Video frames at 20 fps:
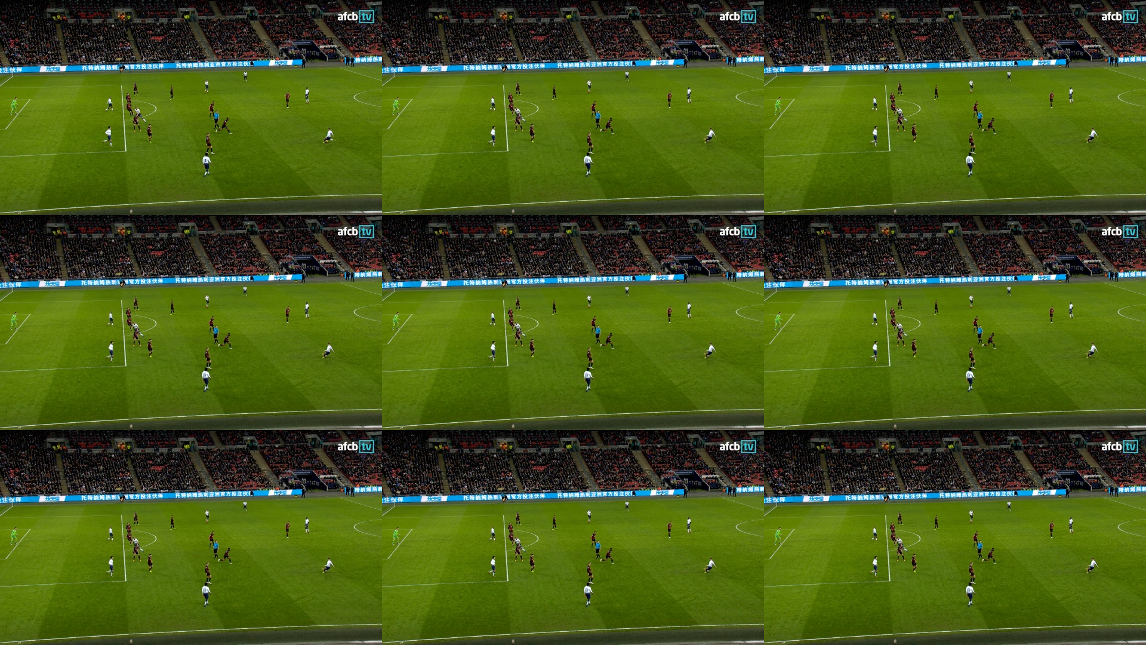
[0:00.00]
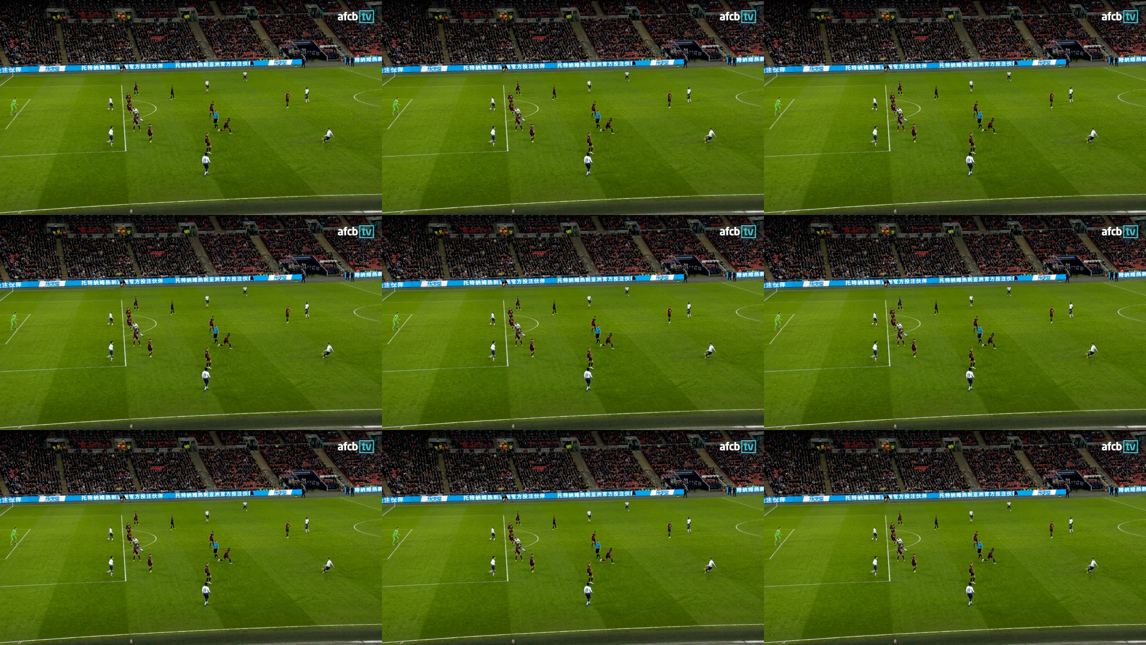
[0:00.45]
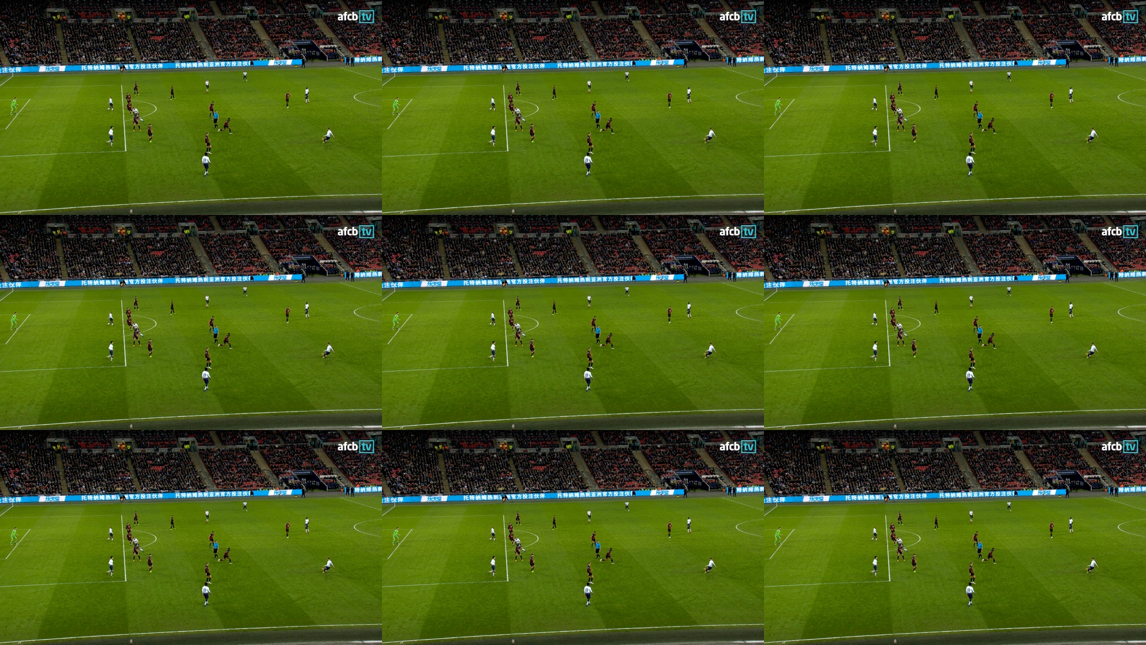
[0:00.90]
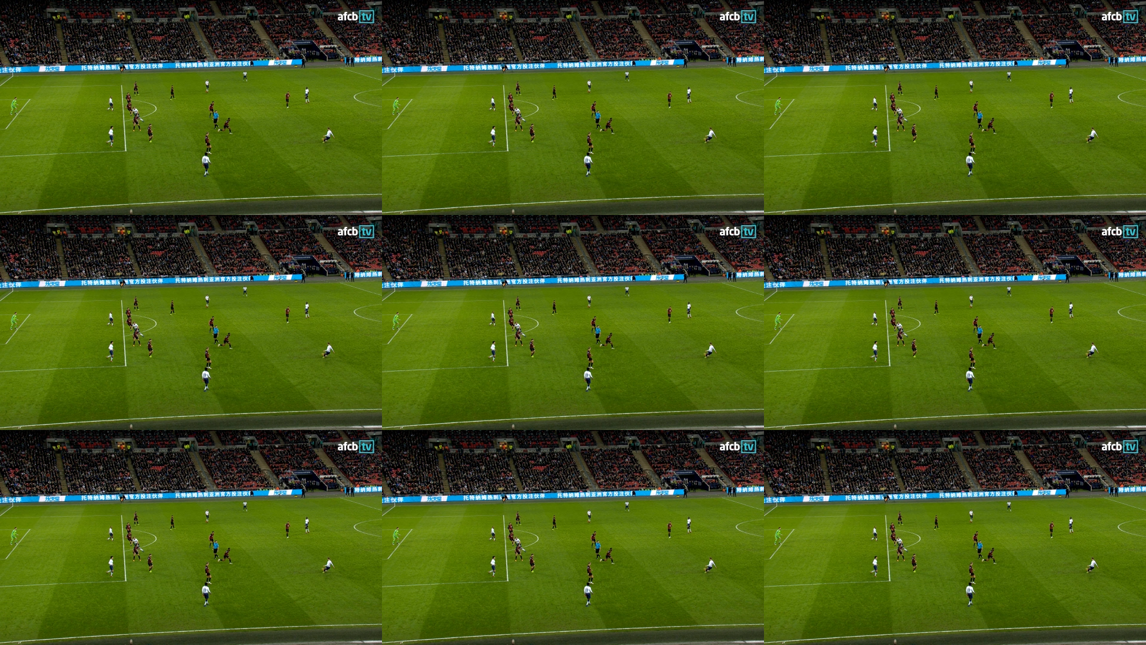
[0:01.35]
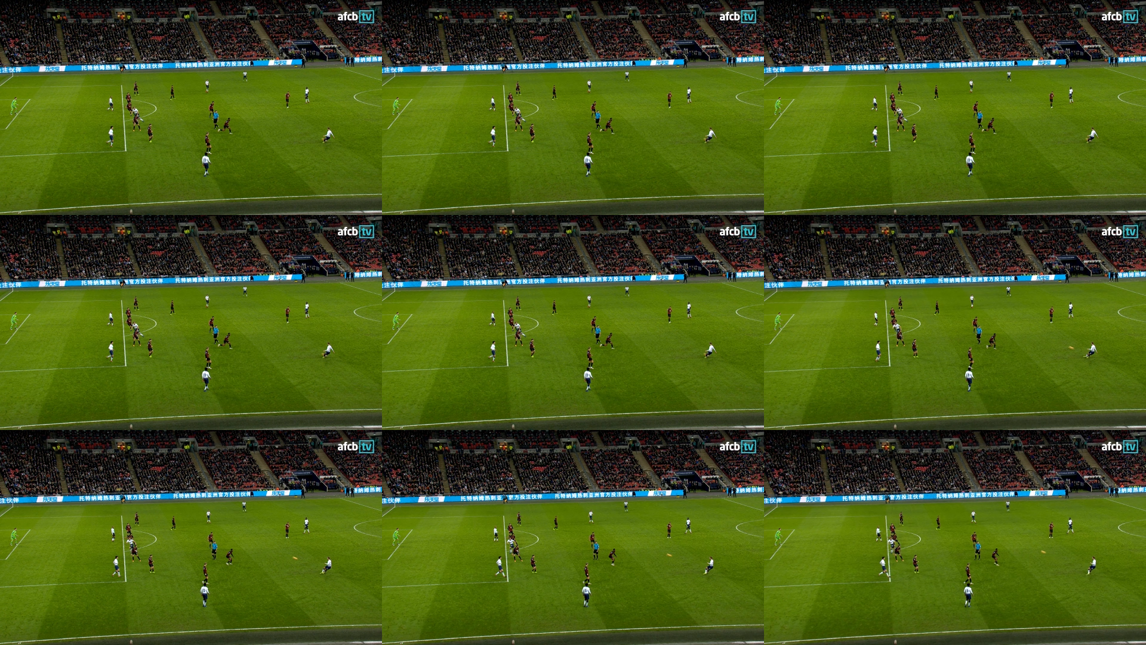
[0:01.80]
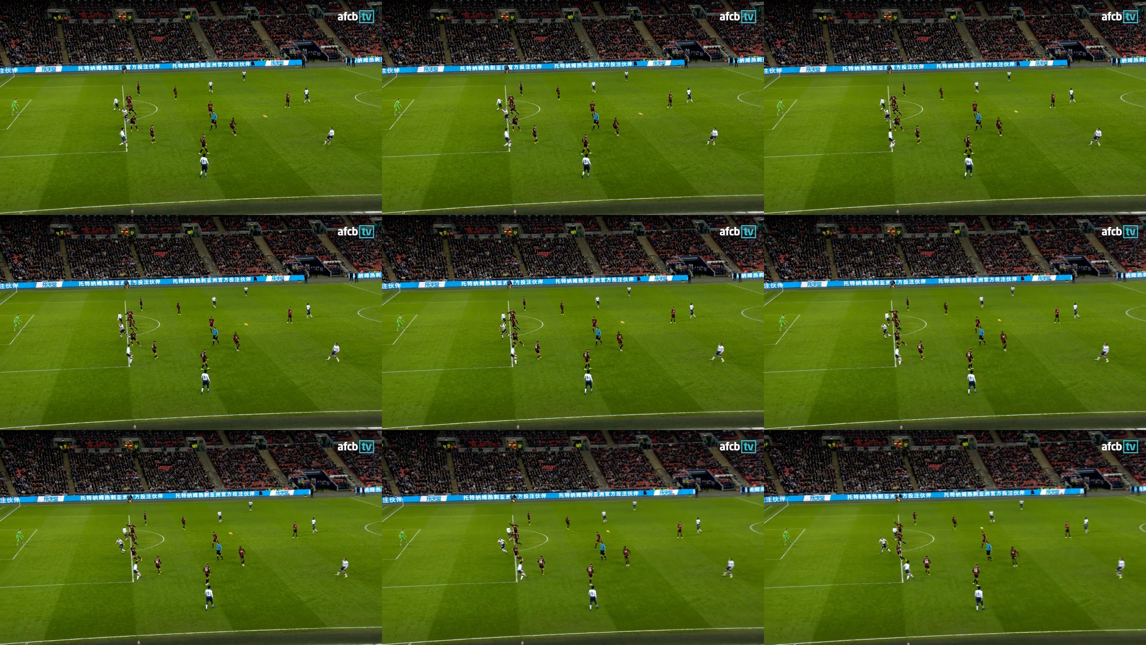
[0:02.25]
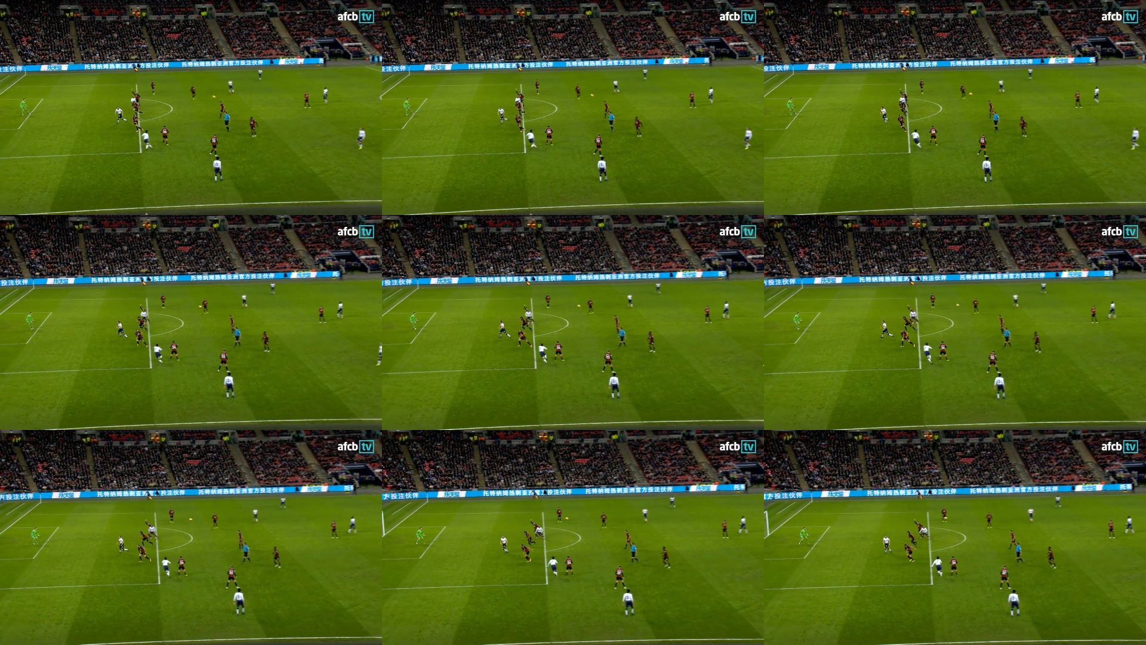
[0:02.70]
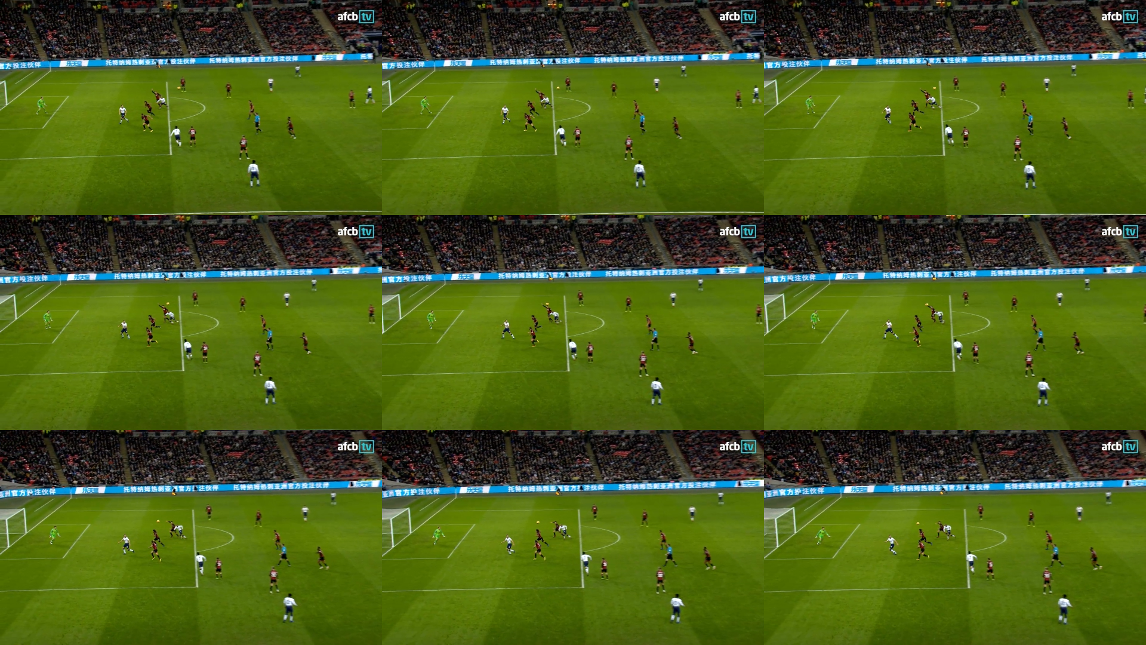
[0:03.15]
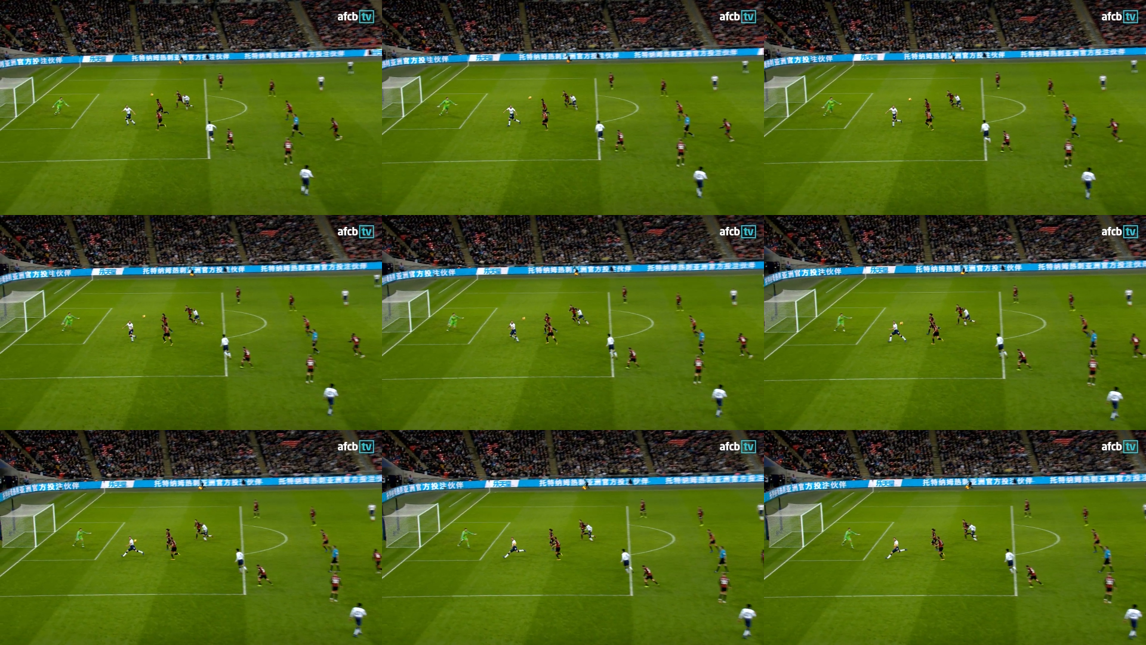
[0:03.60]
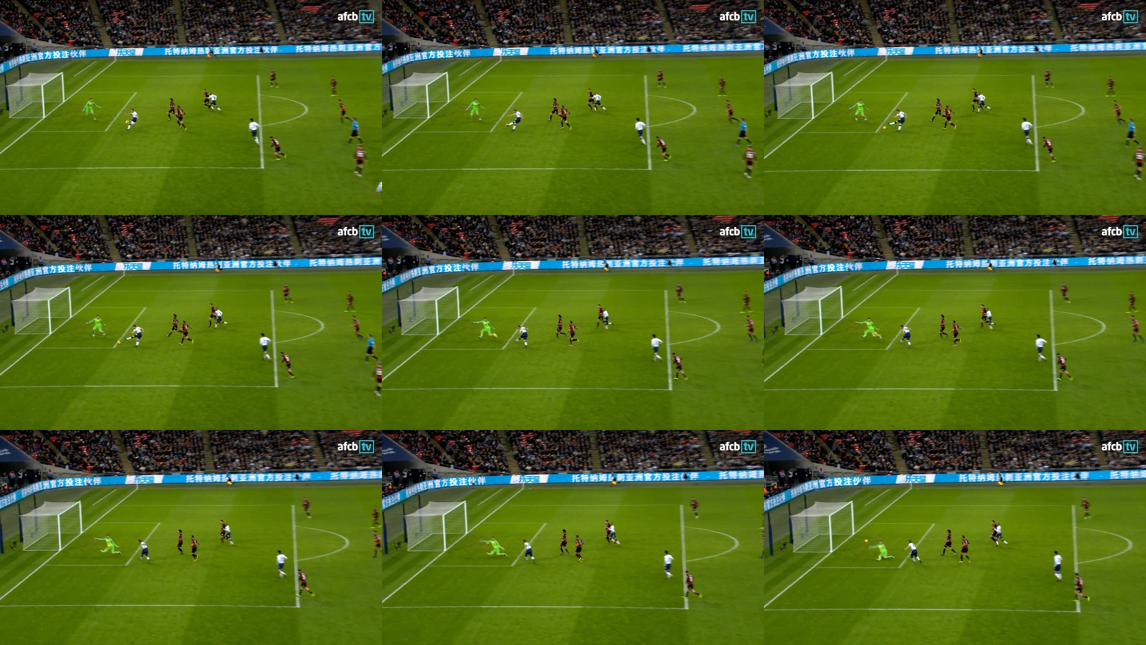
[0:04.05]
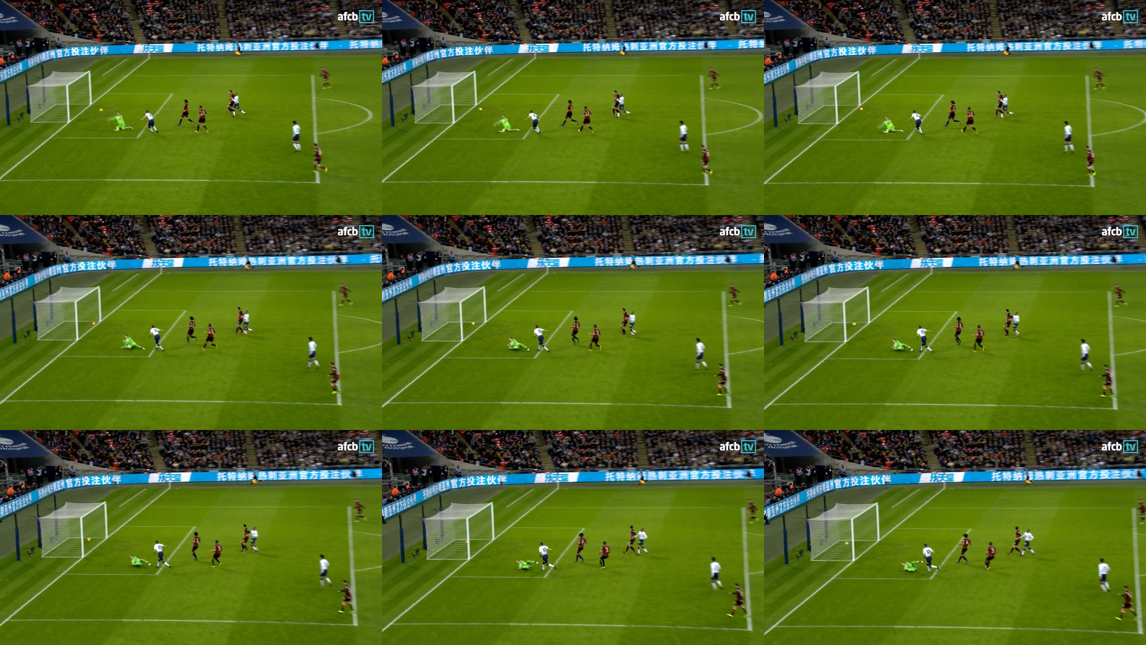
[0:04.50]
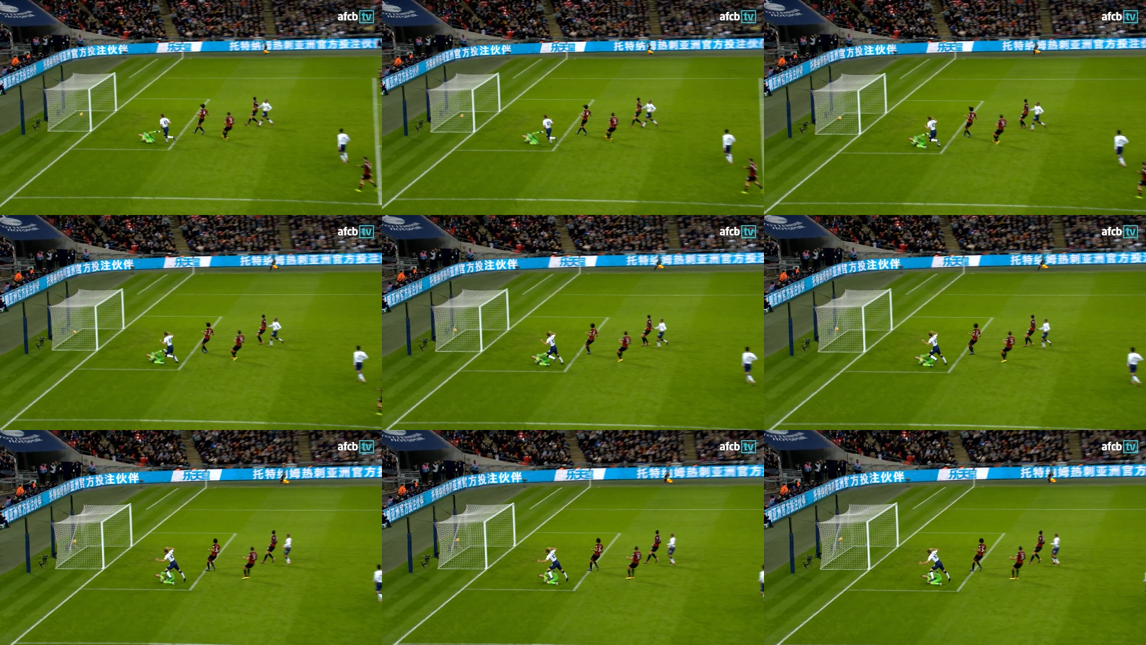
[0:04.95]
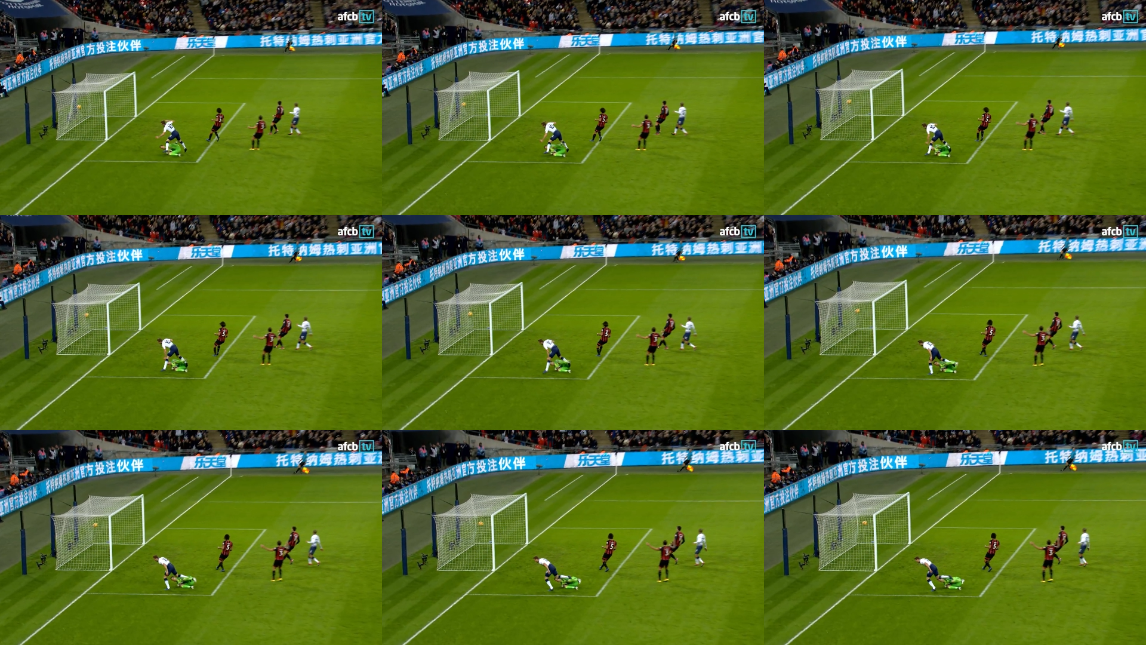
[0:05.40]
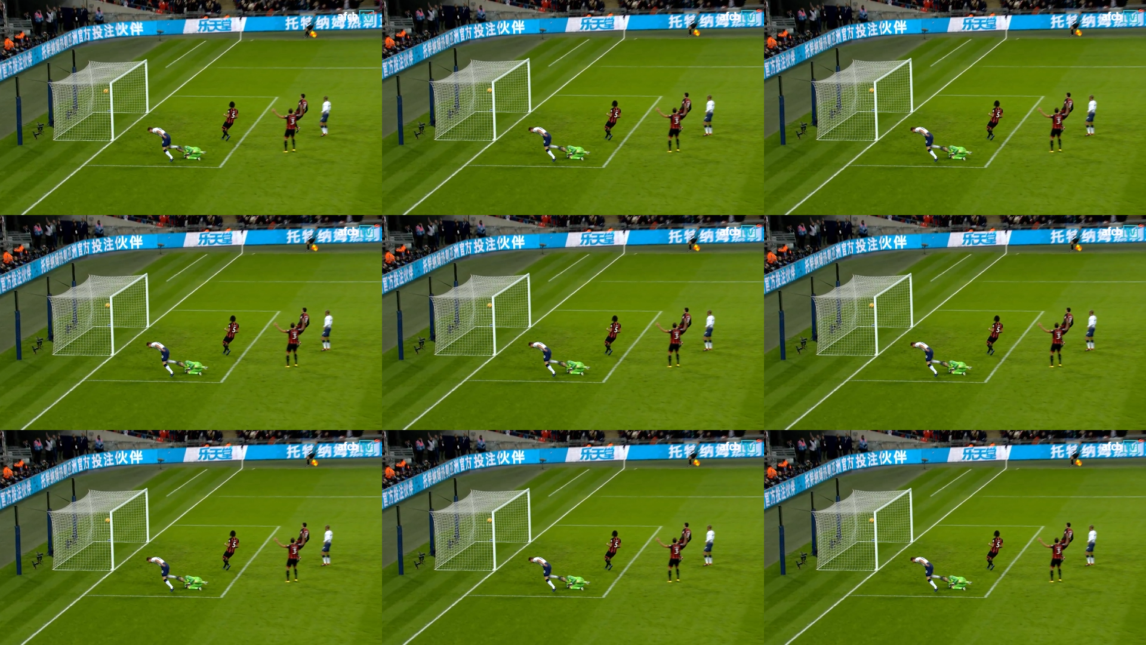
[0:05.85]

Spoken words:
[unreadable: no face in view]